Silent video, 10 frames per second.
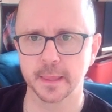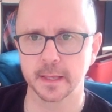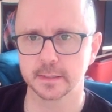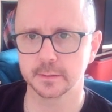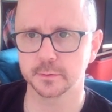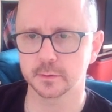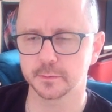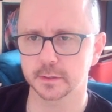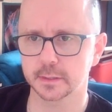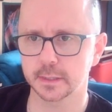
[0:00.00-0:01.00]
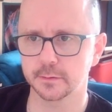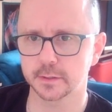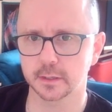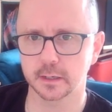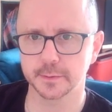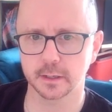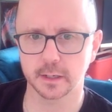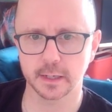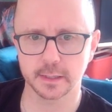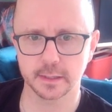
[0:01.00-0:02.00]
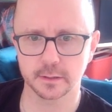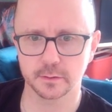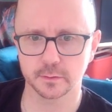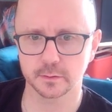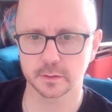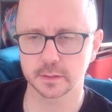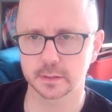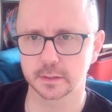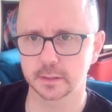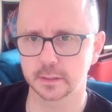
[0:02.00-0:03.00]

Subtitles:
Simple deposits in retirement I'd endorsed.